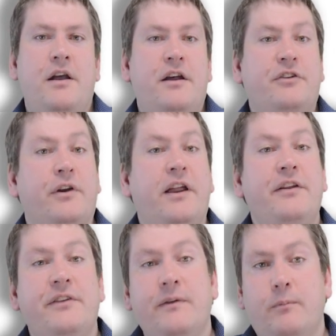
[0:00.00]
So
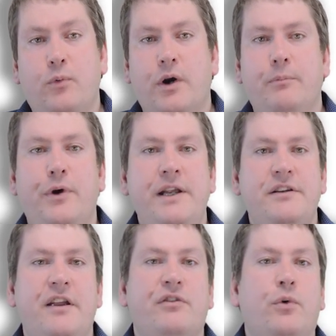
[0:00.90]
another important point
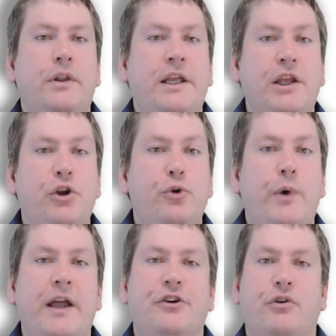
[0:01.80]
is only you
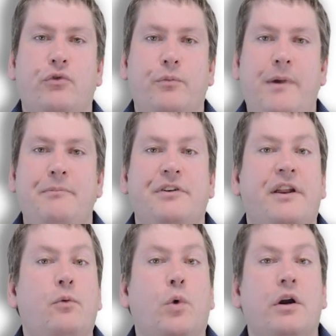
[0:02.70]
and your group members
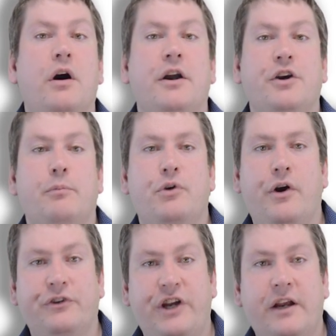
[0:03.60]
can work on your
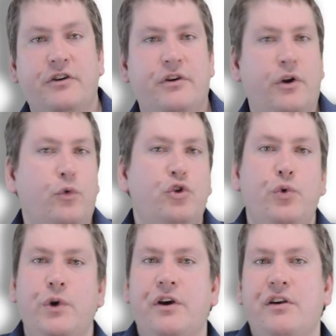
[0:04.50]
project. No
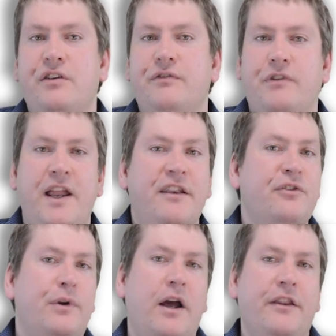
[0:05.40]
tutors, friends
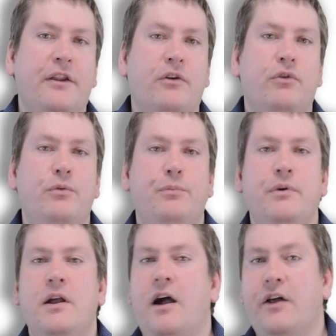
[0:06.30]
who are not in the group,
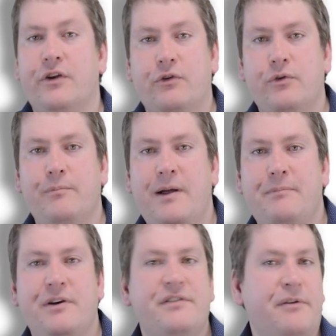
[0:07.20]
other group
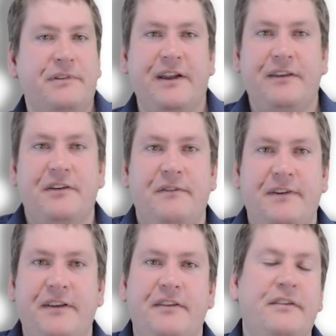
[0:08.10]
members, outside
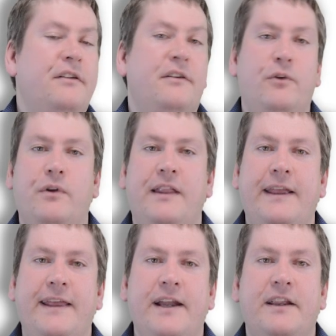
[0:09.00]
services, no one like
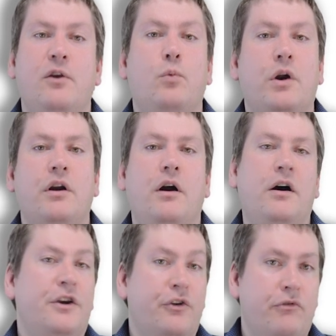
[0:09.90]
that can work
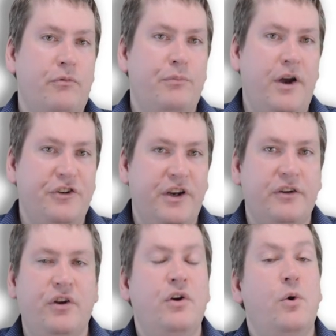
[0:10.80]
on your group
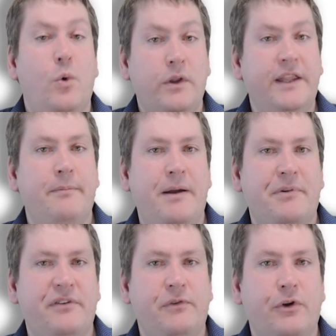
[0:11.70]
project. Only the
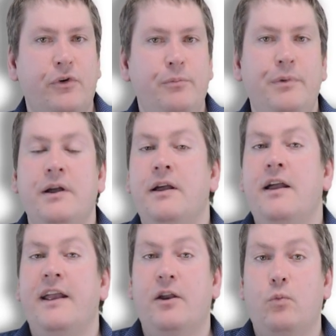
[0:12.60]
members of your group
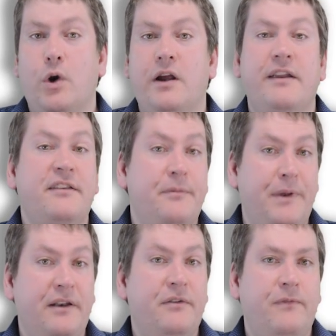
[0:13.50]
can work and
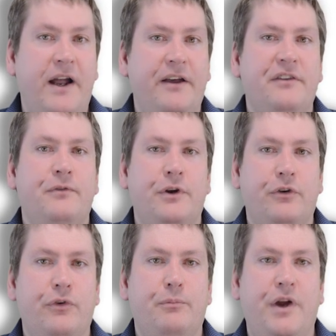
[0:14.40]
submit files for your
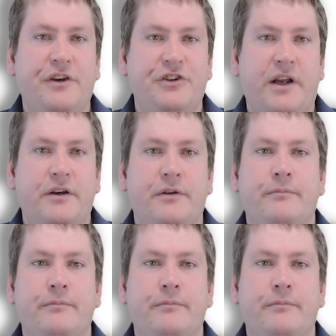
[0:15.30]
group project.